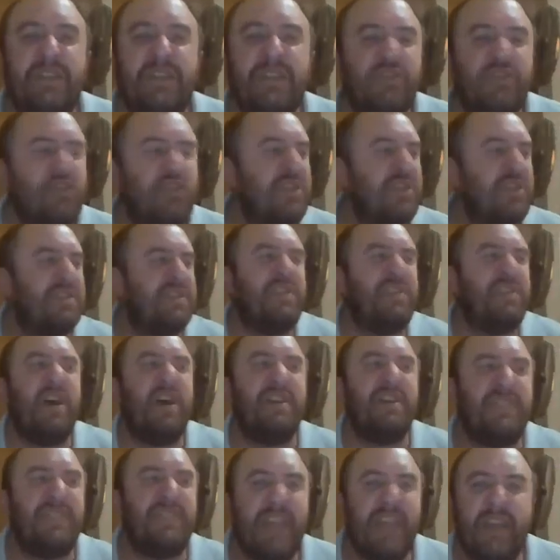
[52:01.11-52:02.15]
It just
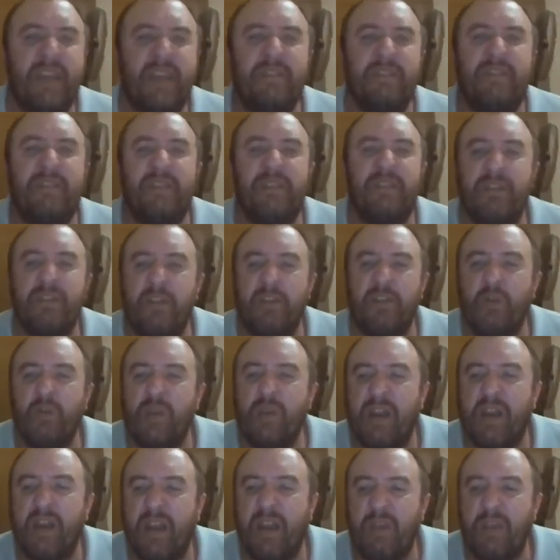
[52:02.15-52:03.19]
doesn't. You know
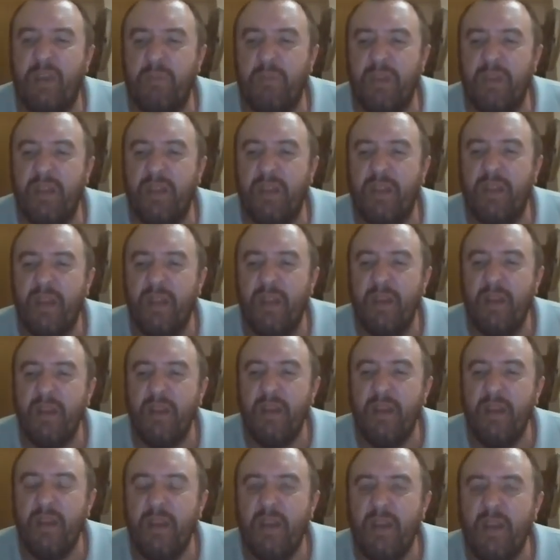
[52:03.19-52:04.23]
what I mean?
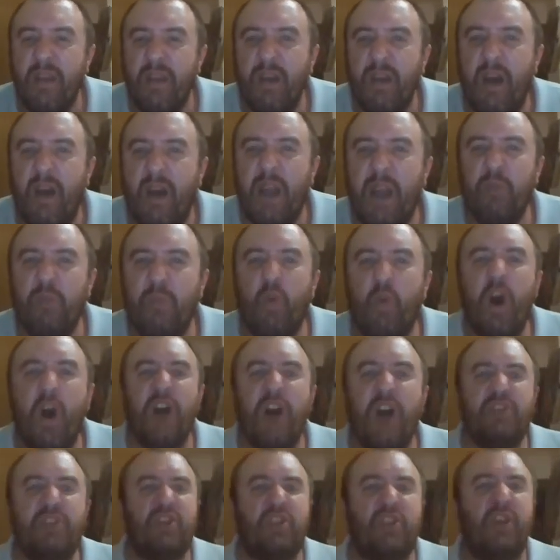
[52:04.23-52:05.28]
I
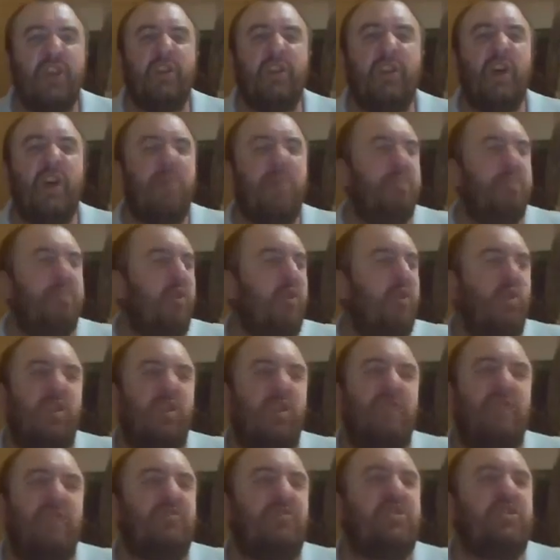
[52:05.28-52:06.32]
watched a
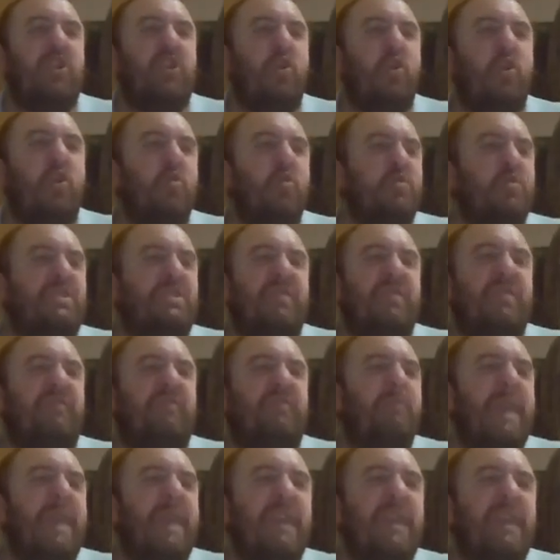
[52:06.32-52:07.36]
couple of shows of
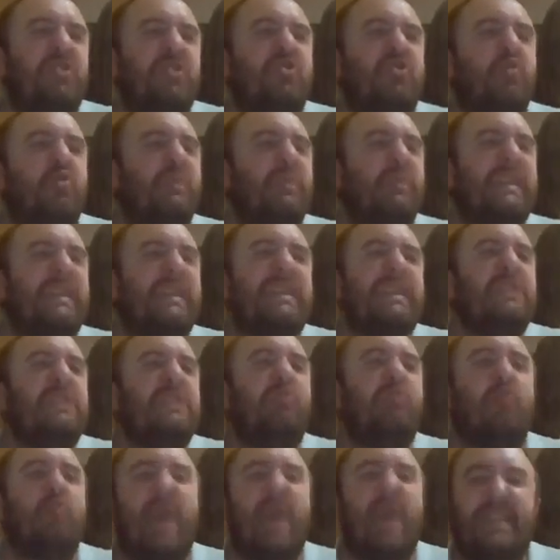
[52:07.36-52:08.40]
Major
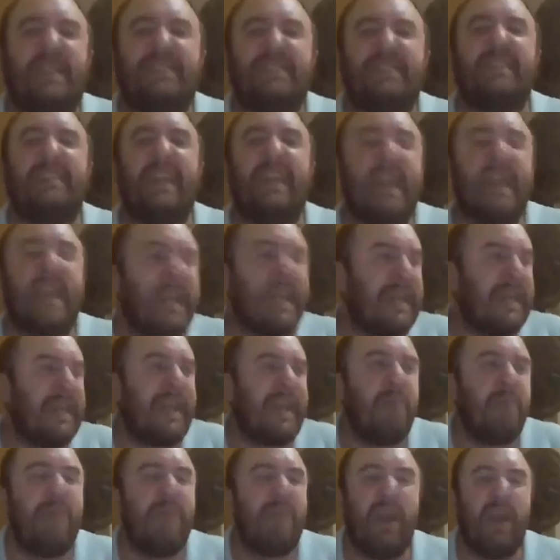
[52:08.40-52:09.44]
League Wrestling,
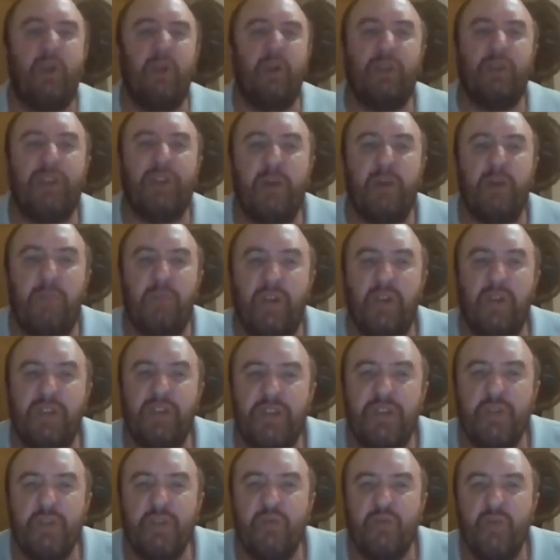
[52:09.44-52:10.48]

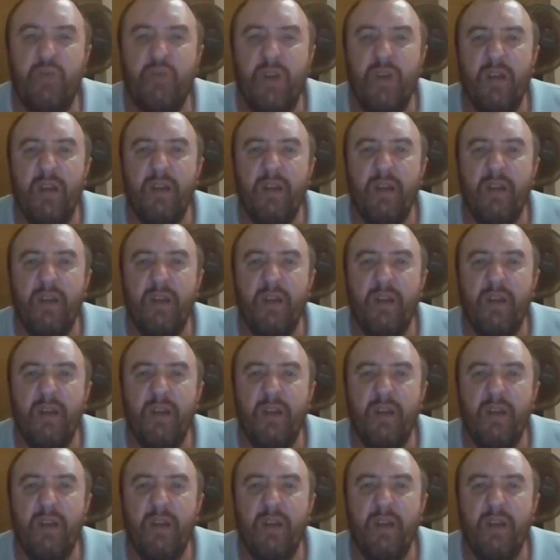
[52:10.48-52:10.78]
MLW.